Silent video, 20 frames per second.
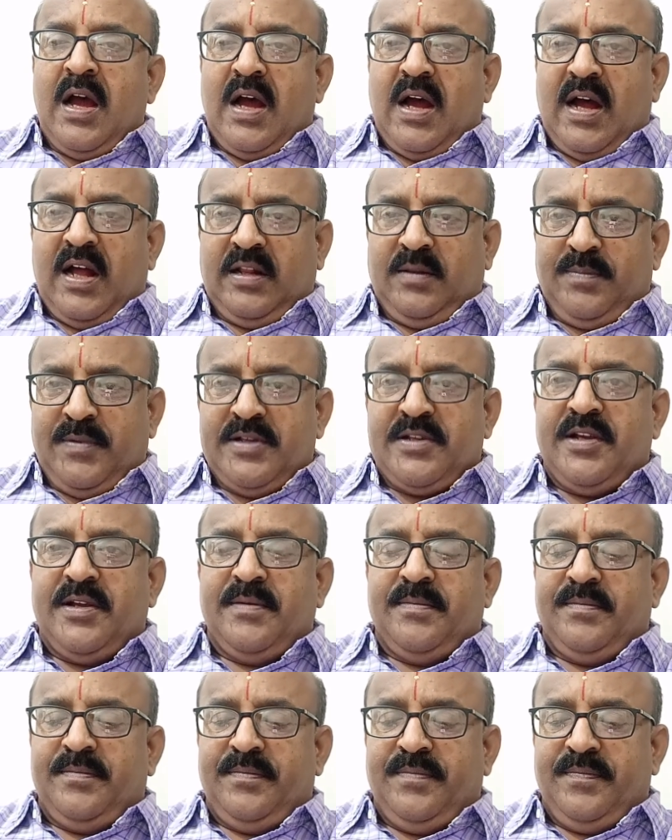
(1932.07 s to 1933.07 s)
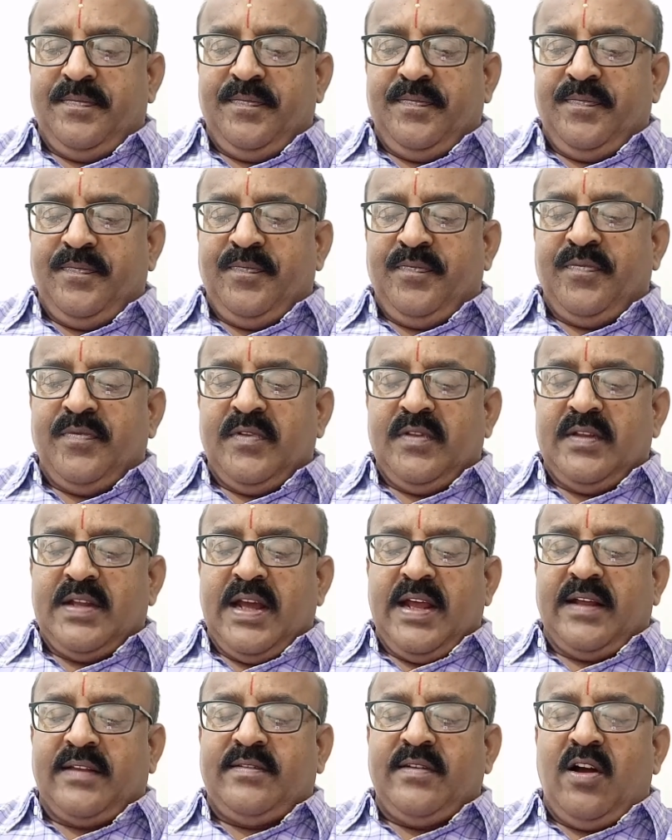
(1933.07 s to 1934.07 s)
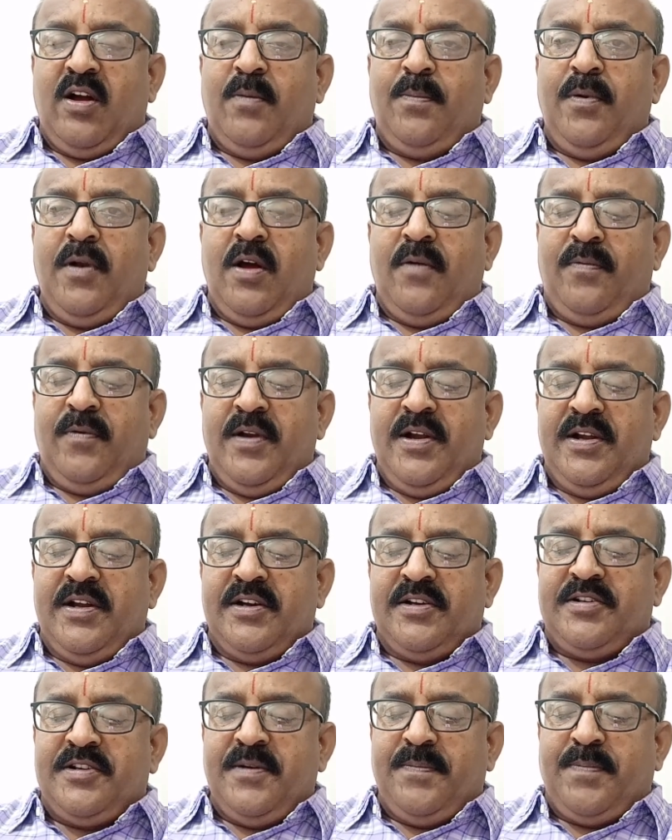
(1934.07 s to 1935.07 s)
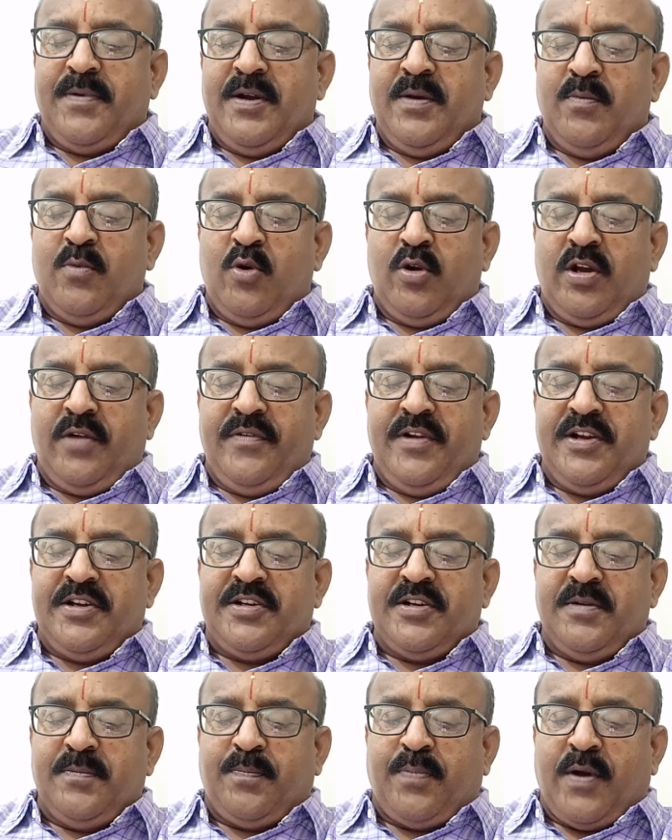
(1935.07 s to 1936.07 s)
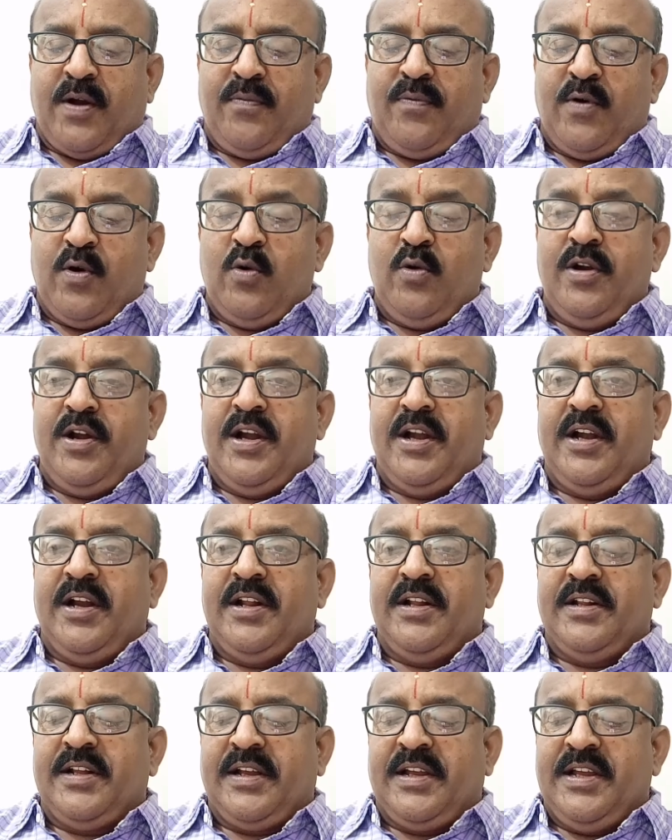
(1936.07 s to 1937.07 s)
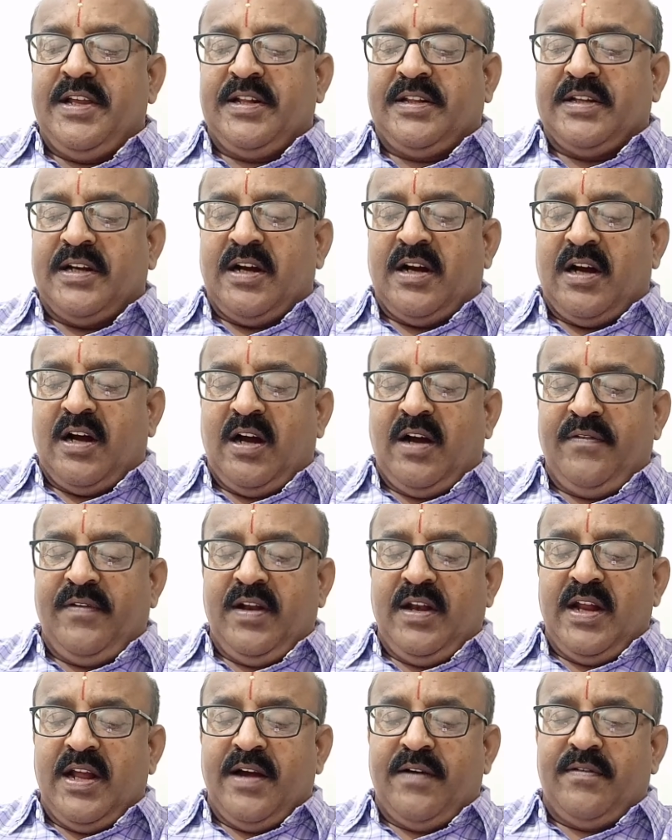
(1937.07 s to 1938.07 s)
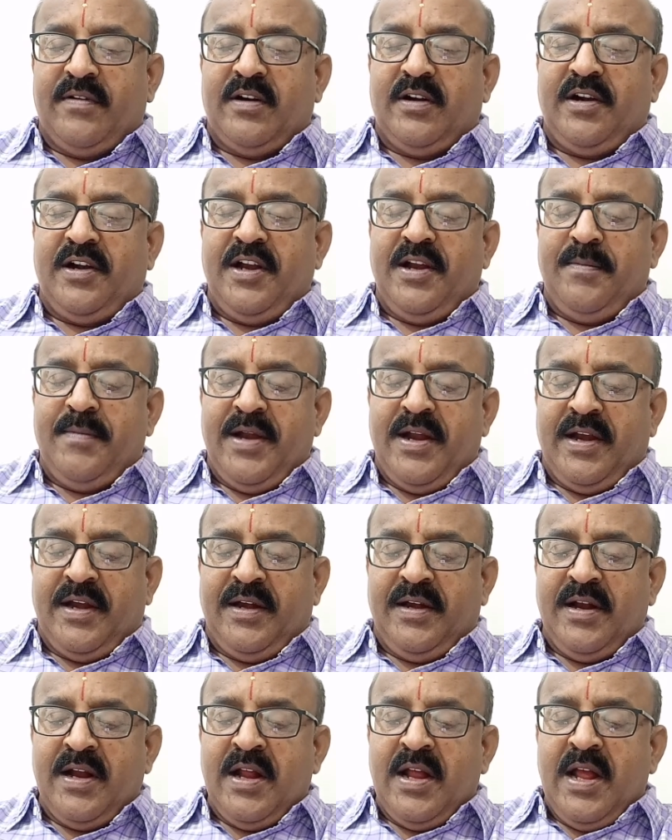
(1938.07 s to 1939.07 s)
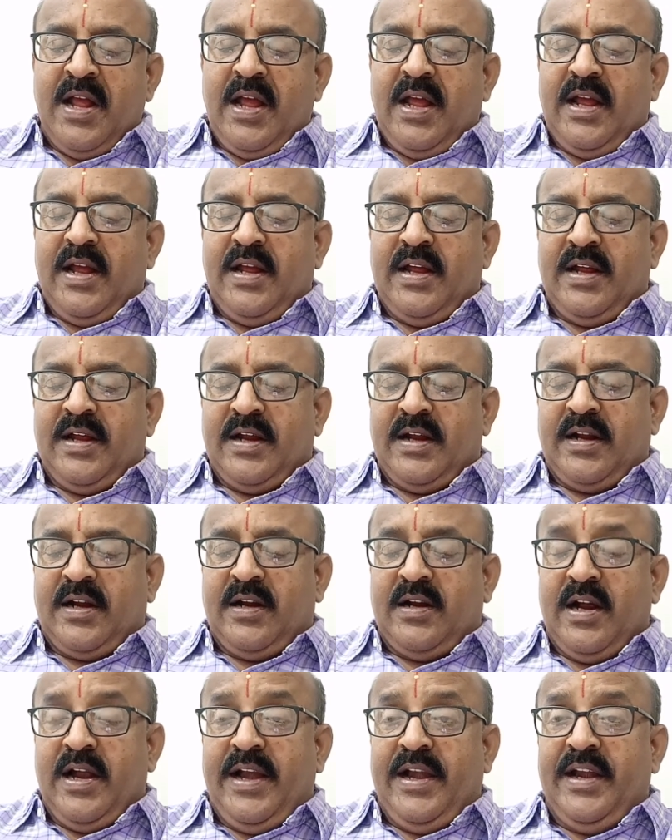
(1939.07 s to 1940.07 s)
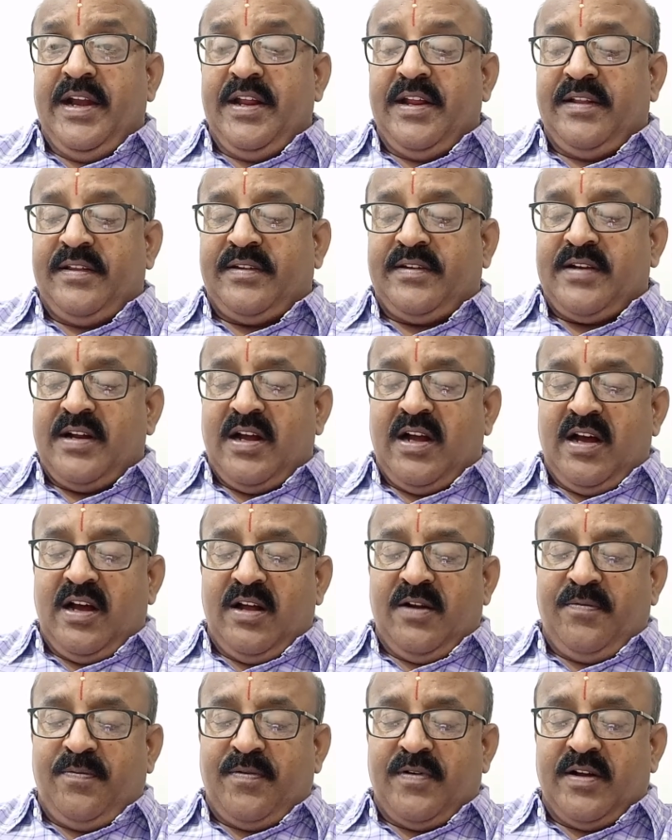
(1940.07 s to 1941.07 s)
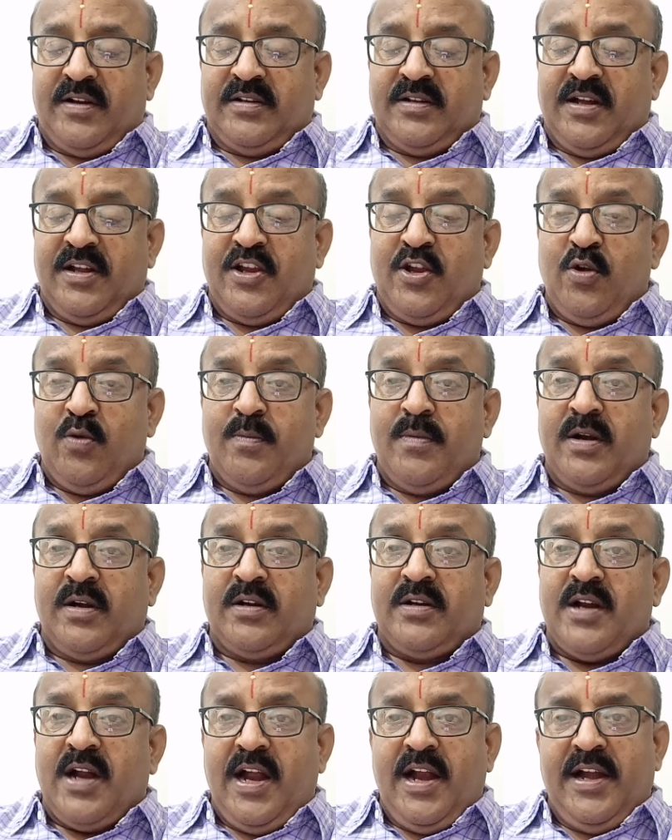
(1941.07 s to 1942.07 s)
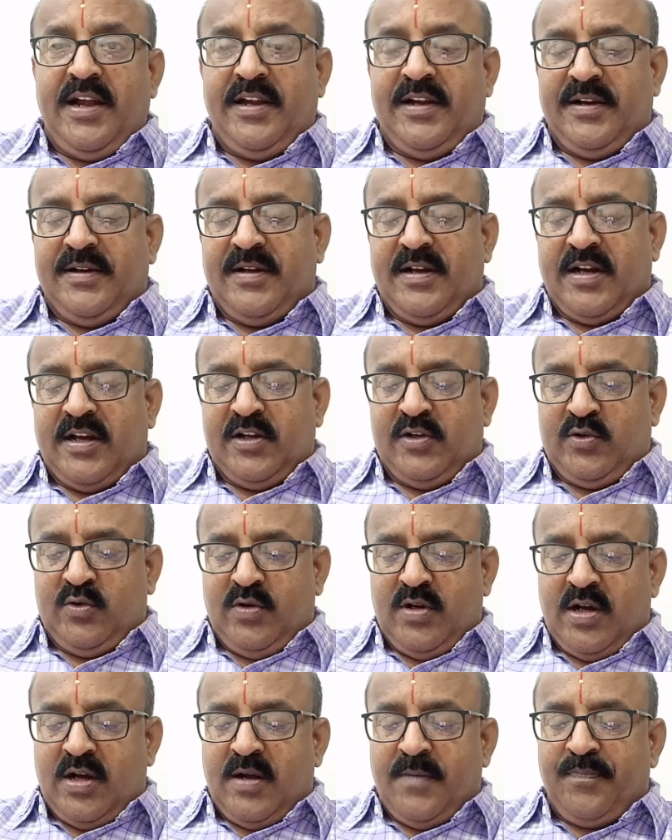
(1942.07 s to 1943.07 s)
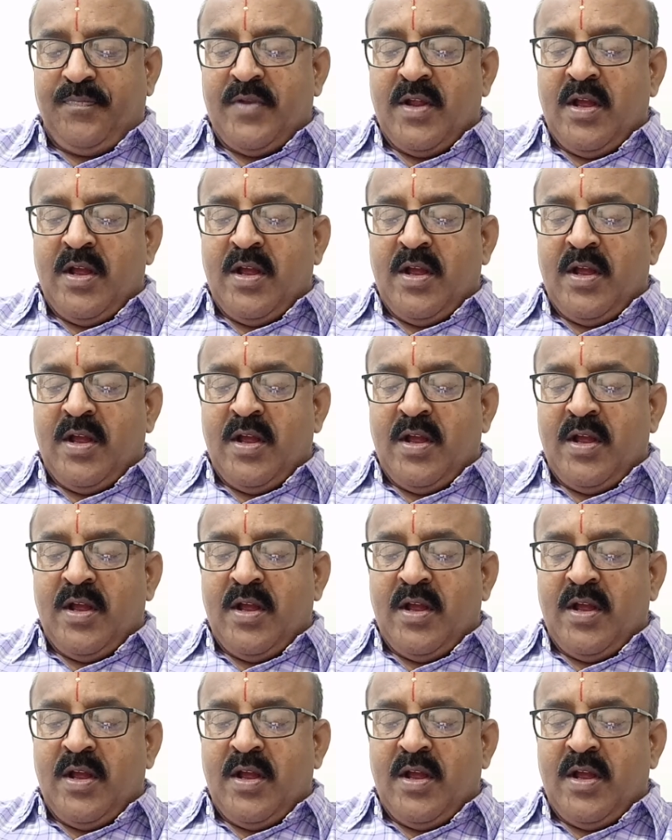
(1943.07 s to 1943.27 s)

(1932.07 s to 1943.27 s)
Atmajayam. The example of leadership and motivation profounded in the Gita will ever remain a guiding star for the humankind. Arjuna,